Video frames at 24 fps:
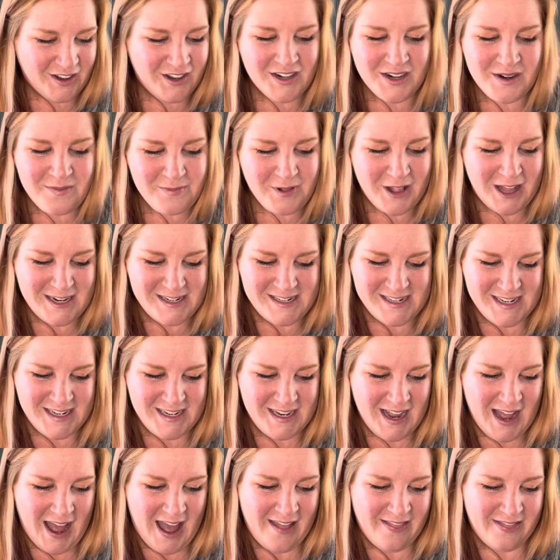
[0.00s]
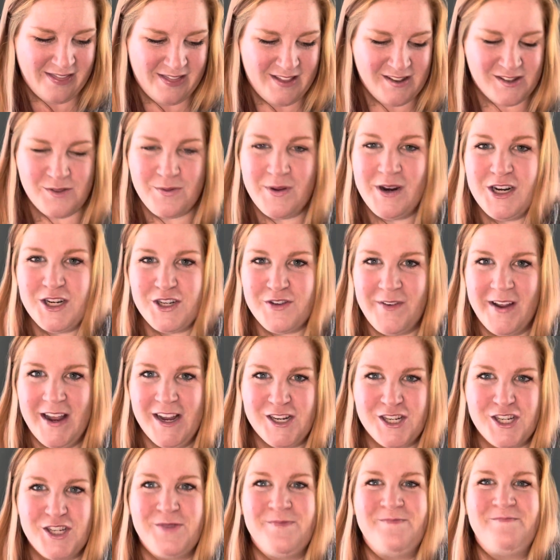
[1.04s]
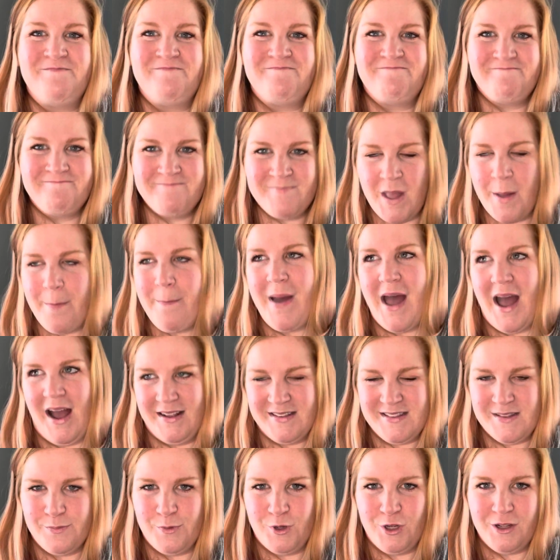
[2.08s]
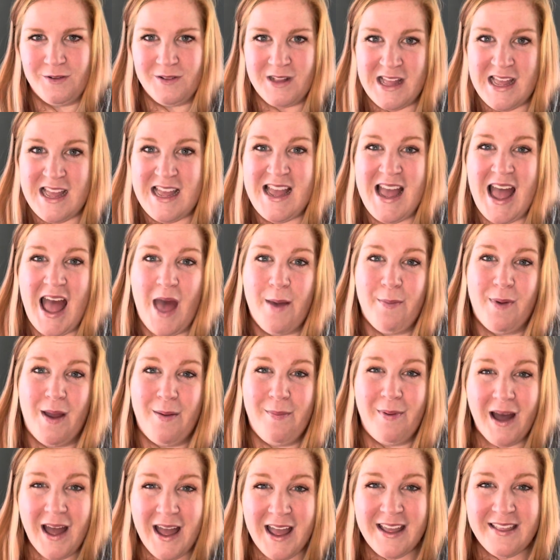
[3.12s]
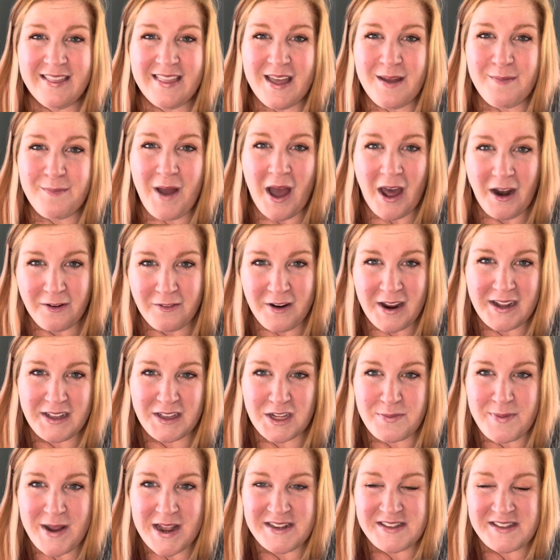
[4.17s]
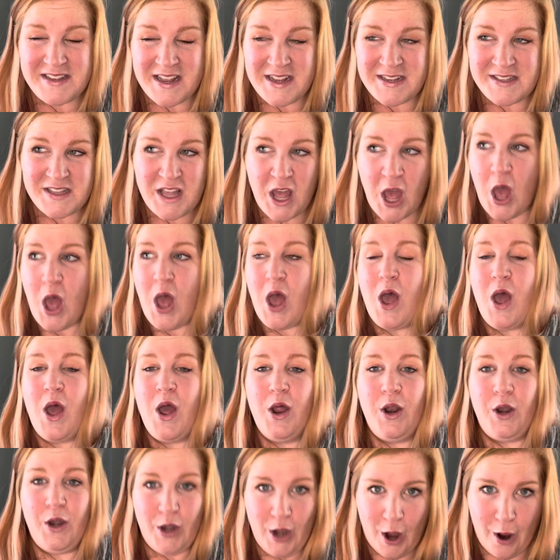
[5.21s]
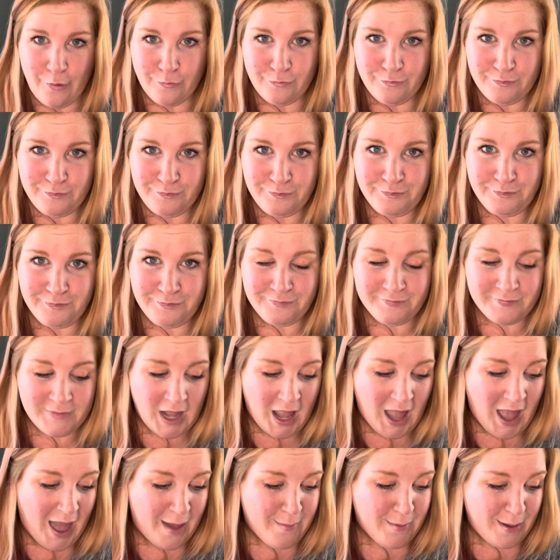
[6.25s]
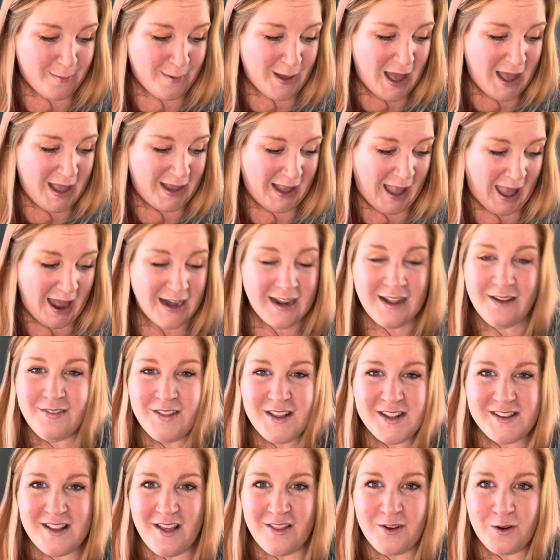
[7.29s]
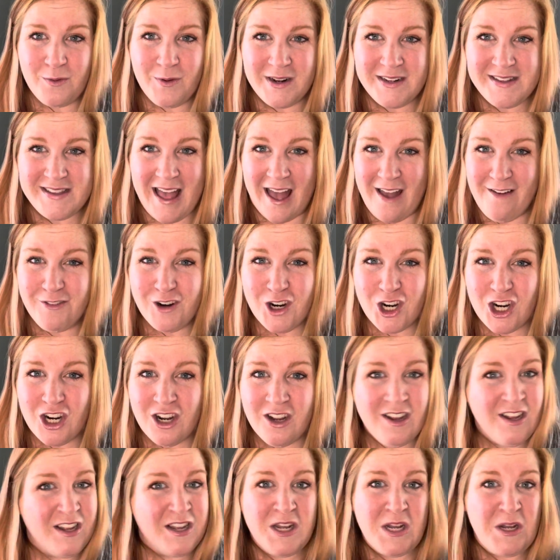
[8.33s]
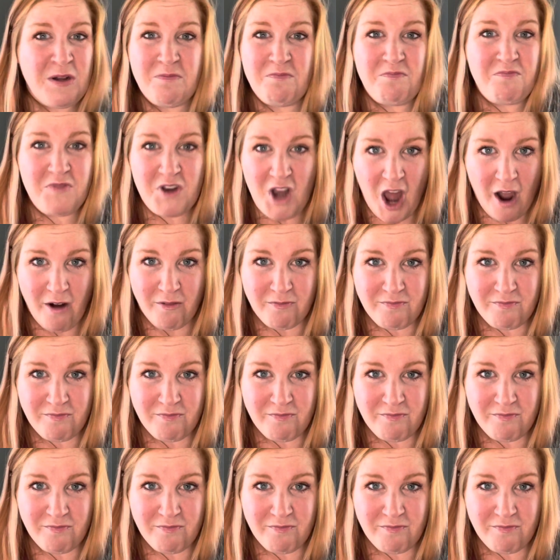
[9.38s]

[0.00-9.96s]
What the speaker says: and Plenty and the Swedish Fish, passable. Am I buying them on a regular basis? No. Am I buying any of these other ones ever? No.